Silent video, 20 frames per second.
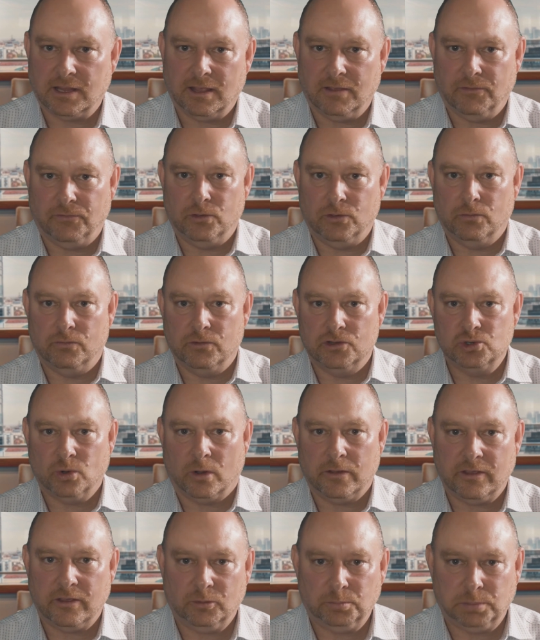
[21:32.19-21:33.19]
If you've
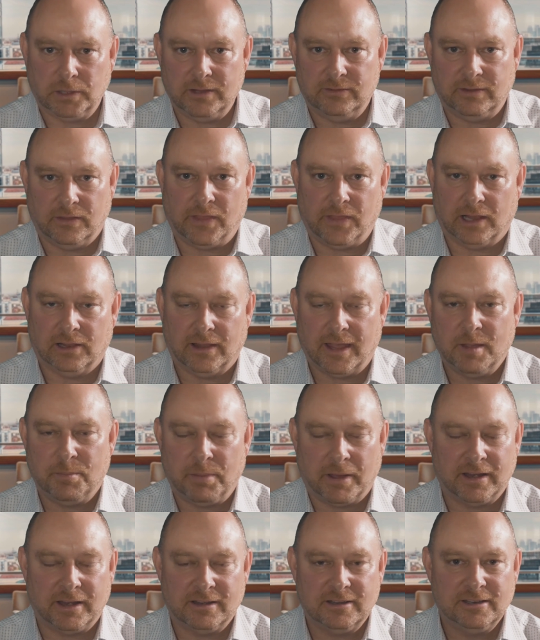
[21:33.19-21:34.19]
enjoyed this, please hit that like
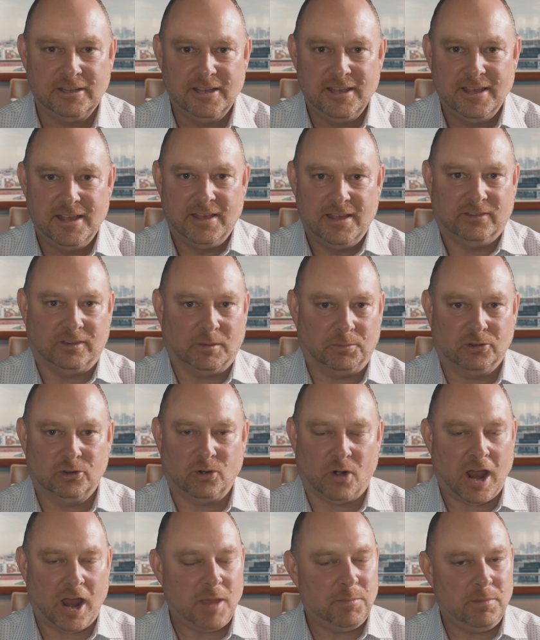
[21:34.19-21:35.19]
button,
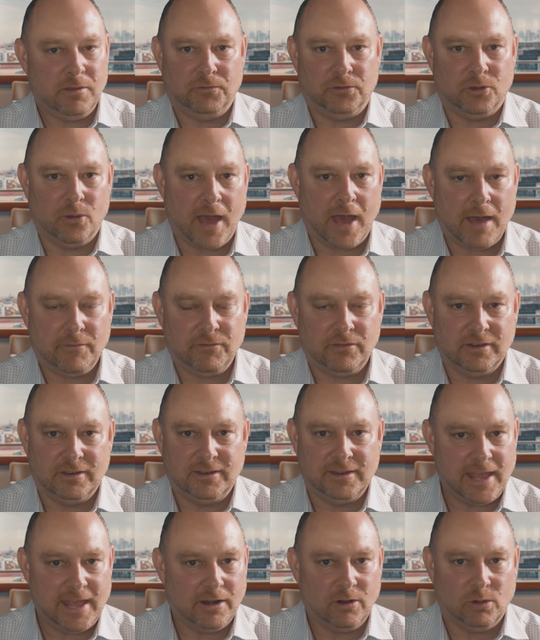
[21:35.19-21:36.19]
subscribe if you
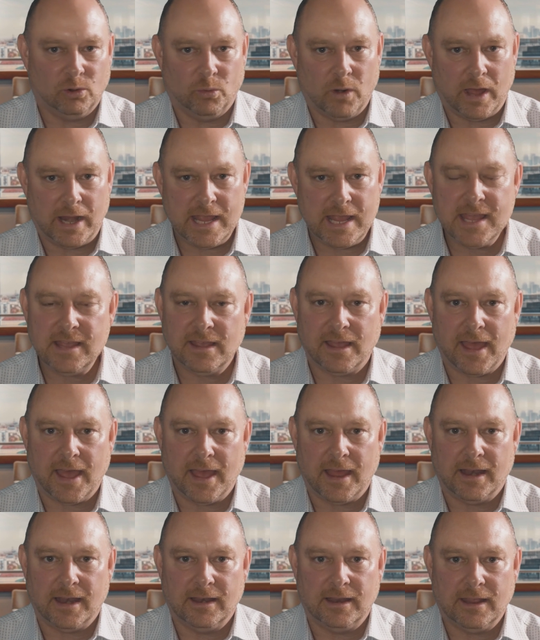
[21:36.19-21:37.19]
haven't yet already,
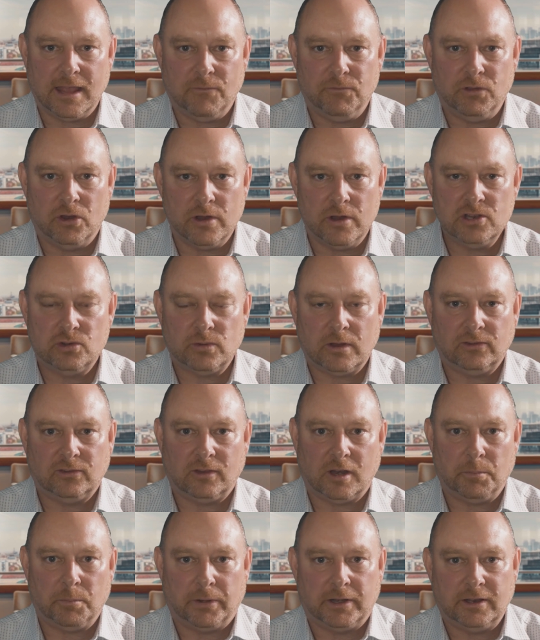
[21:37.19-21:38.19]
and if you're
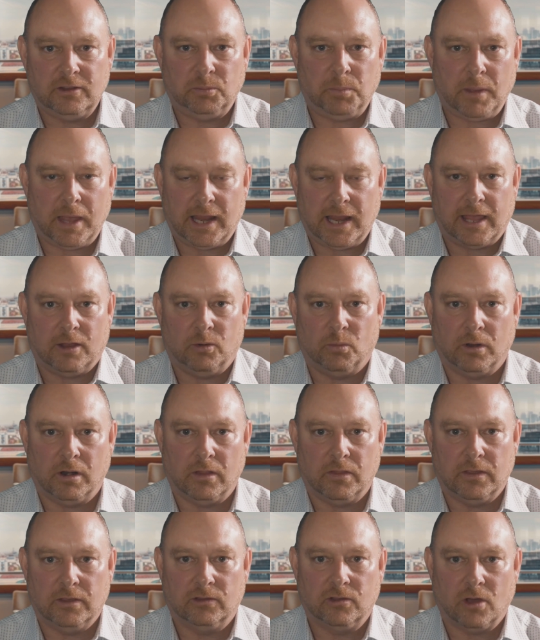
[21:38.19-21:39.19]
interested in participating in one
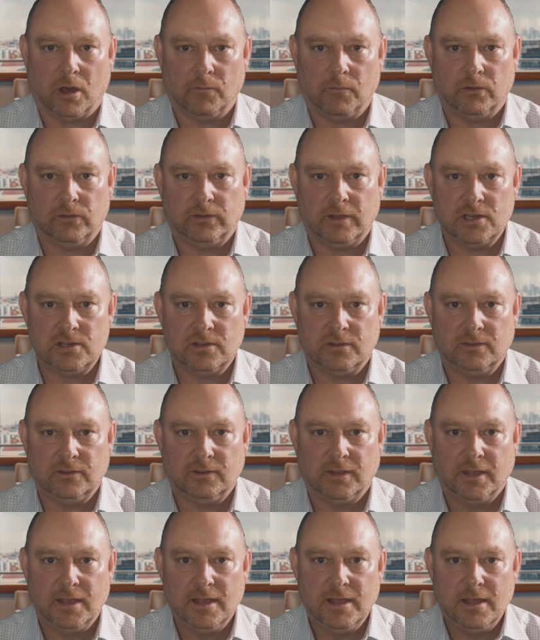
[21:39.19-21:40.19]
of these conversations,
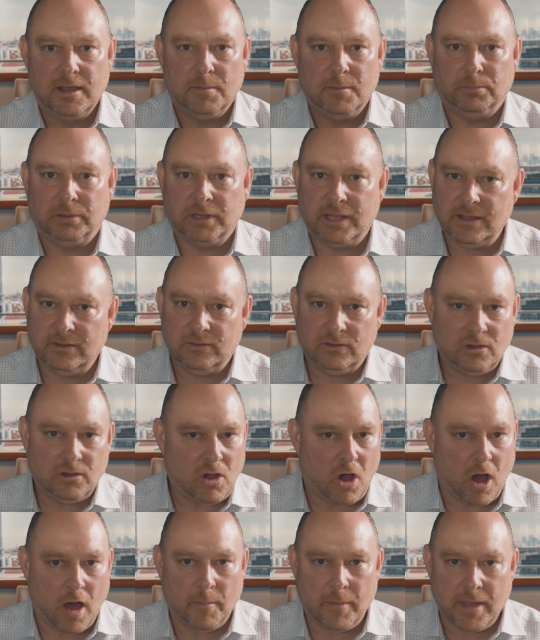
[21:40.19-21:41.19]
please
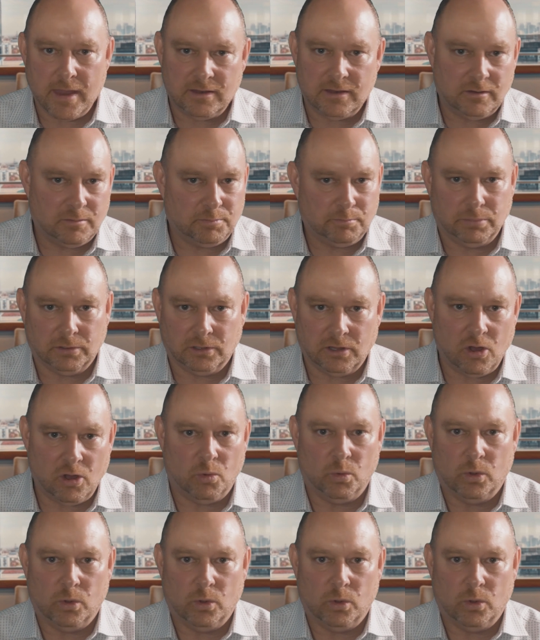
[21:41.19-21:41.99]
comment below.